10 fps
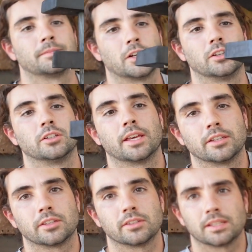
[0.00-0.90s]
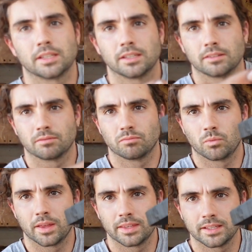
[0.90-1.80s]
Yeah, you can see
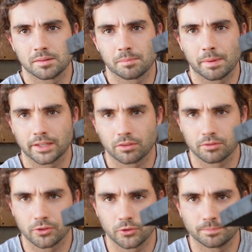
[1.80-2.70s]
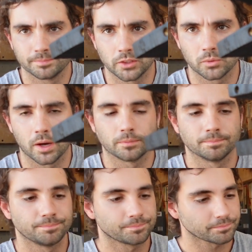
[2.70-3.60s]
where these are pegged through as well.
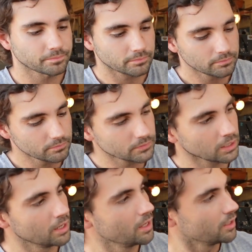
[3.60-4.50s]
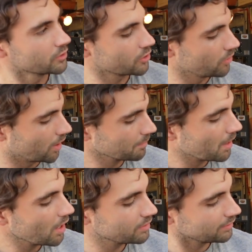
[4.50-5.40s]
So I'm
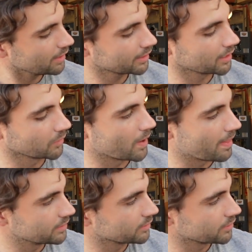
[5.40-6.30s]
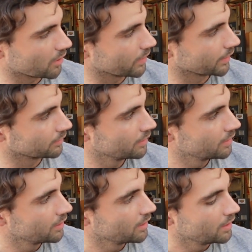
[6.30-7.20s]
kind of liking where this is going.
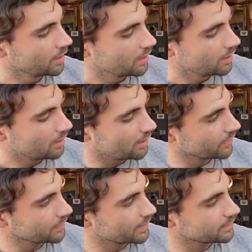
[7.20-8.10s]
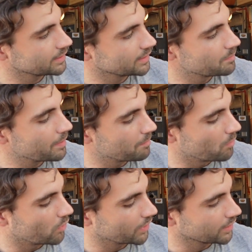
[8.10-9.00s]
I think there's still a bit
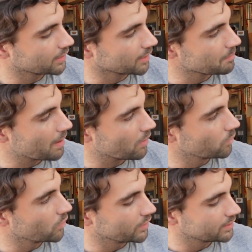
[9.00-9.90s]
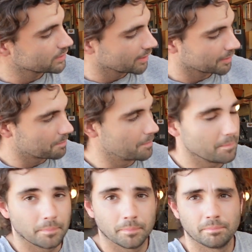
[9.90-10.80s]
more thinking about what this
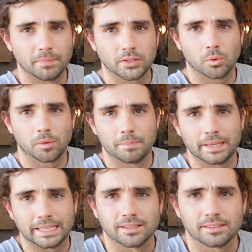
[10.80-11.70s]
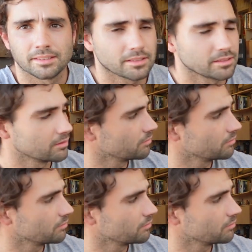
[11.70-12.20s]
one means,